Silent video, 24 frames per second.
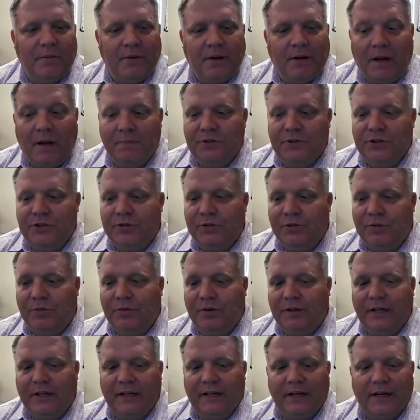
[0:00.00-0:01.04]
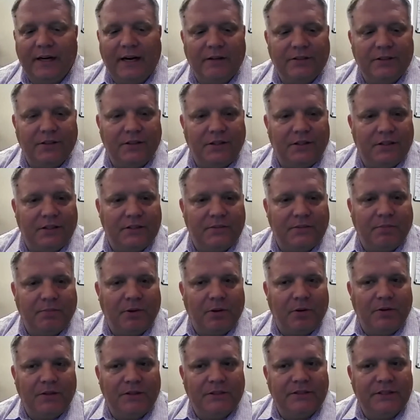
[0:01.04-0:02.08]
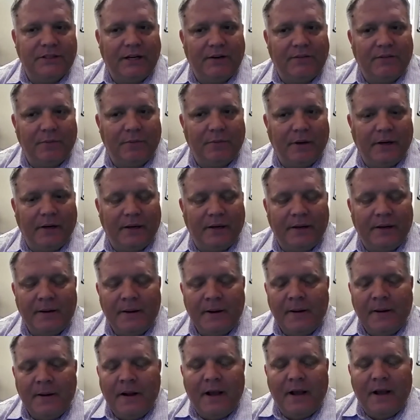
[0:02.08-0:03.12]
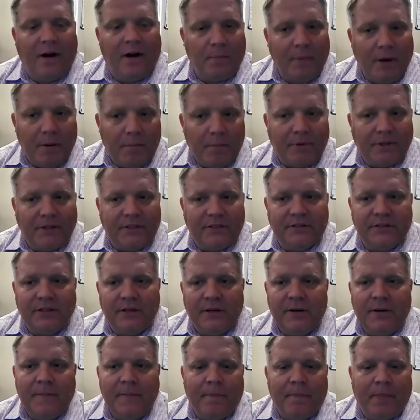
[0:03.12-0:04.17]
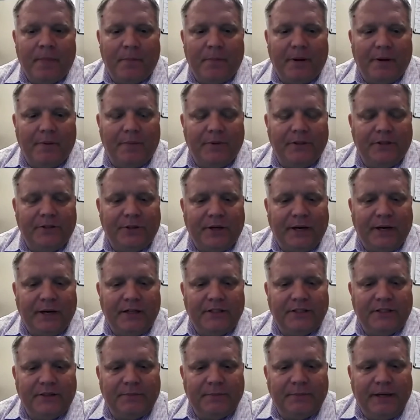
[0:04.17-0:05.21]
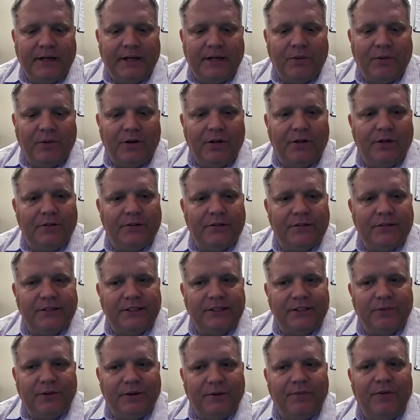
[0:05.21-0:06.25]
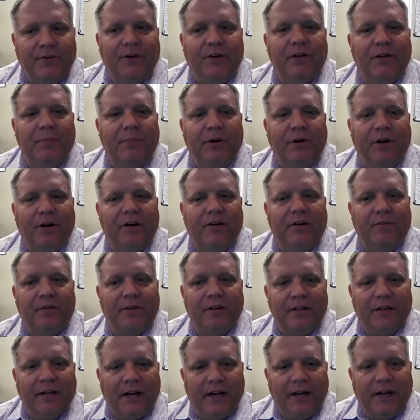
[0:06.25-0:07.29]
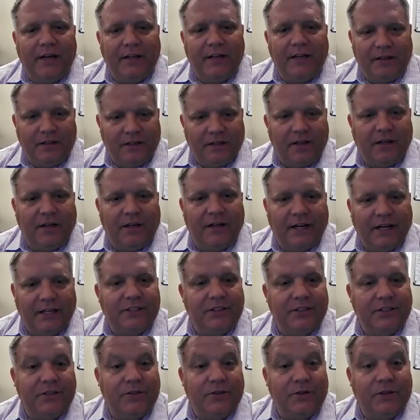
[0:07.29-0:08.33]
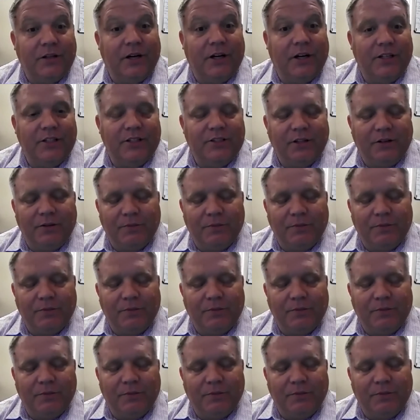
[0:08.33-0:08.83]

I'm sure we'll get it out to the explorers and everybody and our members. But we try to just make it one of those things where if you're in the park for the day, you're going to catch a cool car show.